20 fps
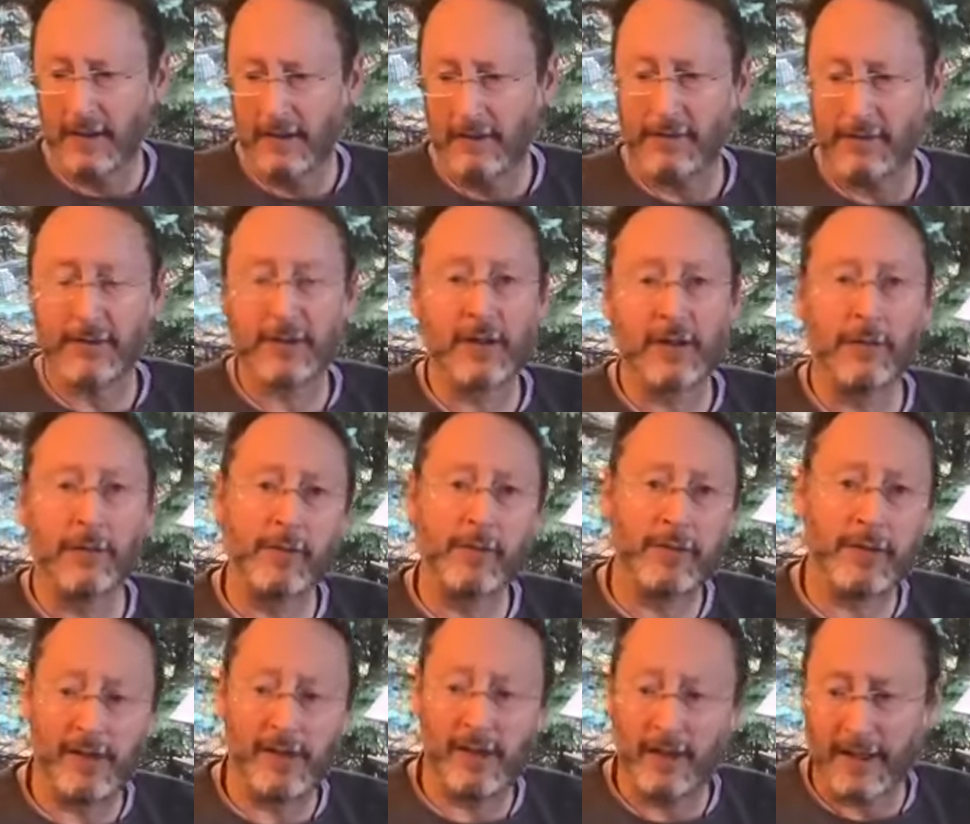For some, it was
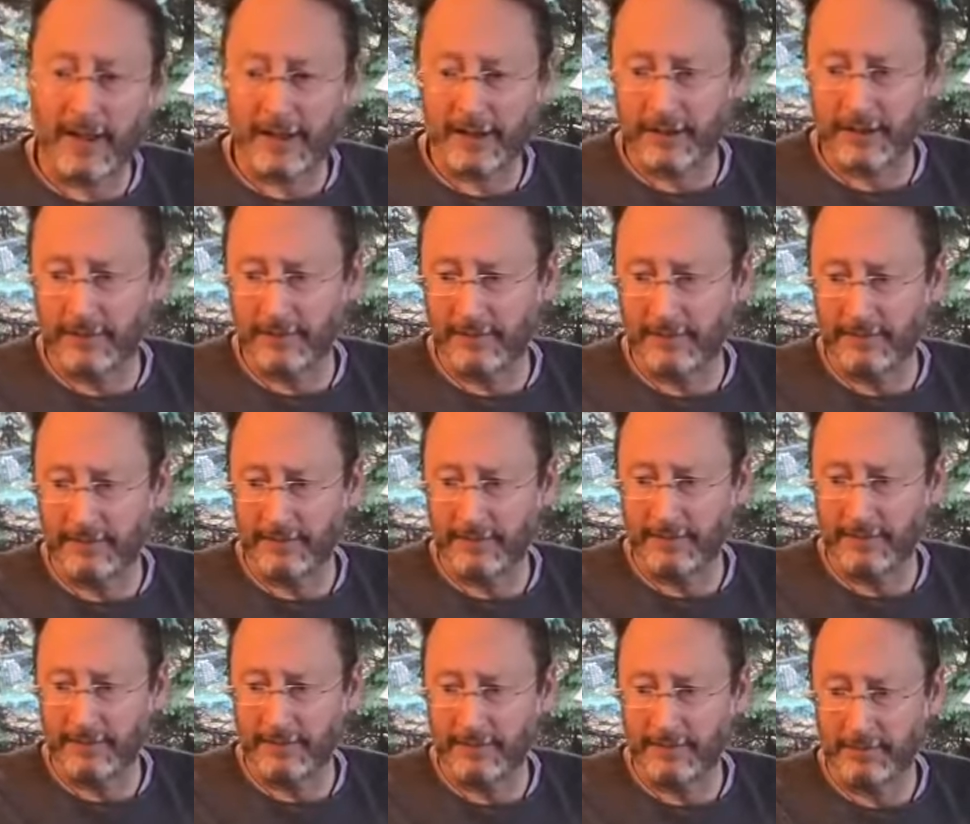the election,
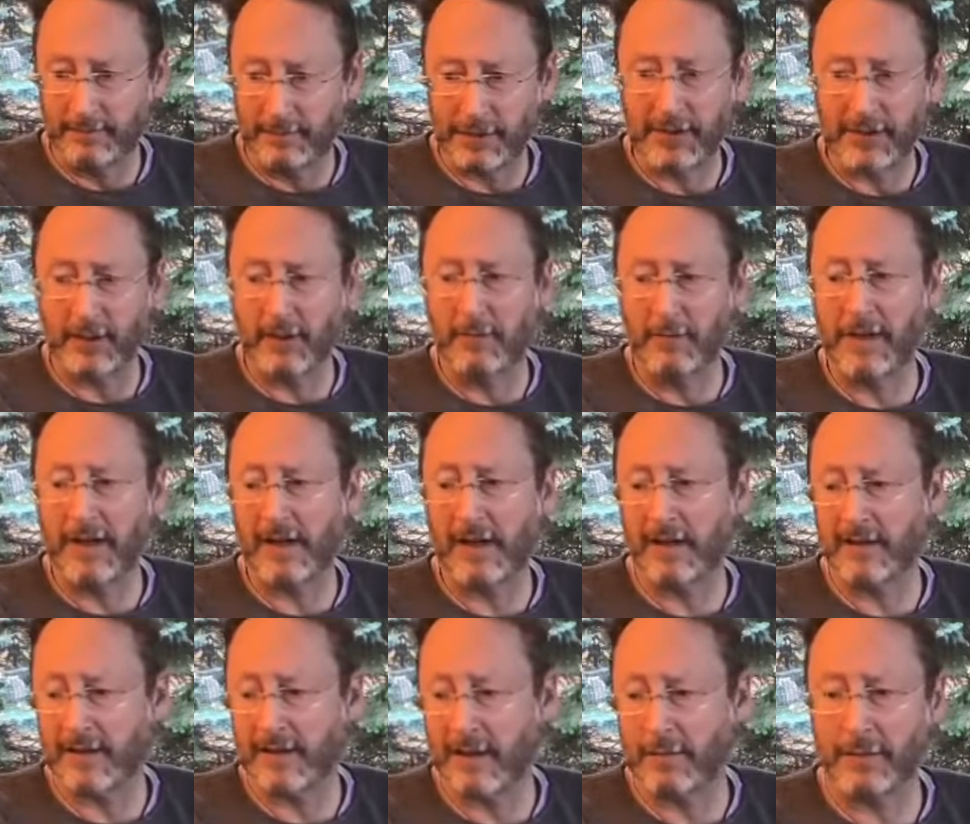but there are many
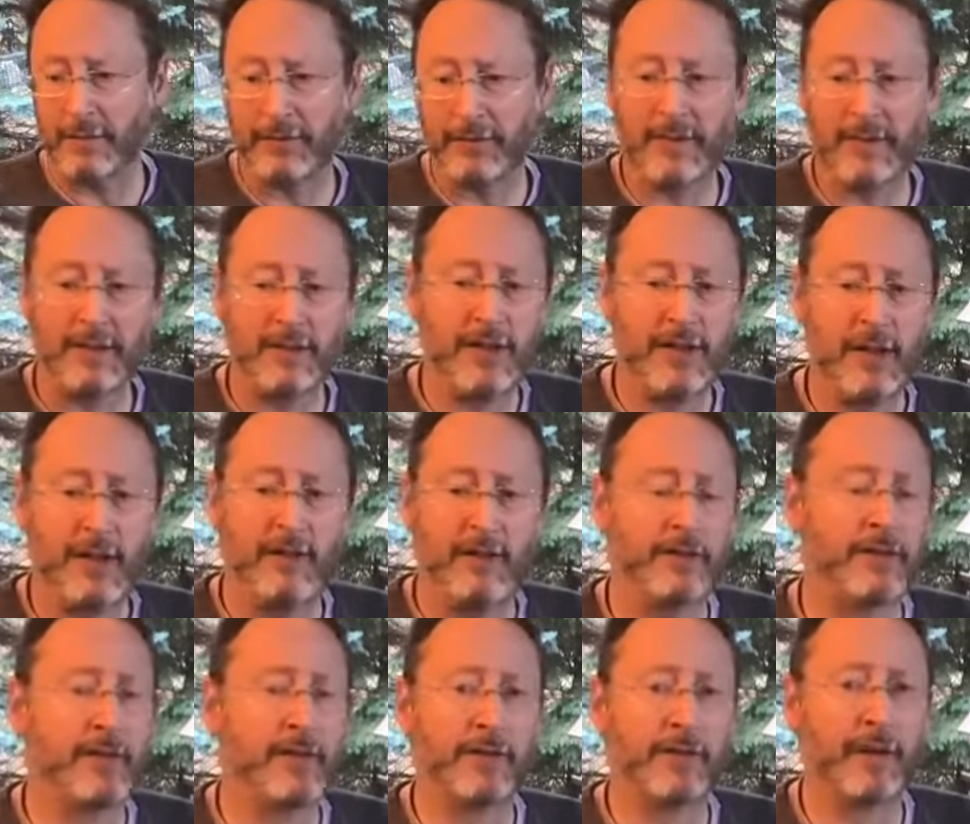examples that
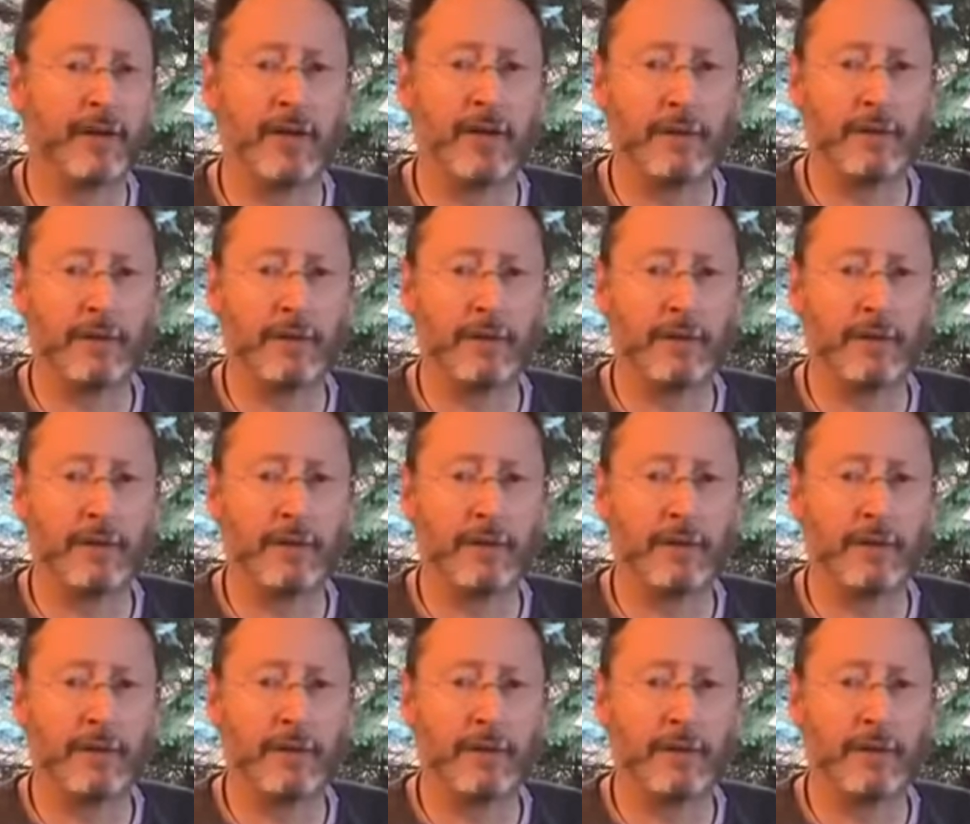challenge the frightened